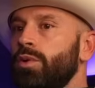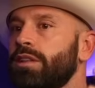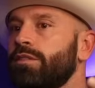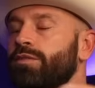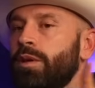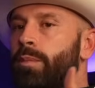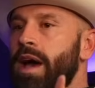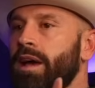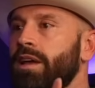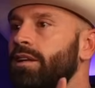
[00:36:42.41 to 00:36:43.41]
you get the
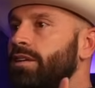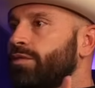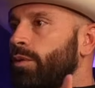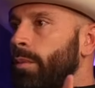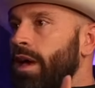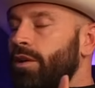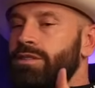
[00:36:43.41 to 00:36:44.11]
feedback in a different manner.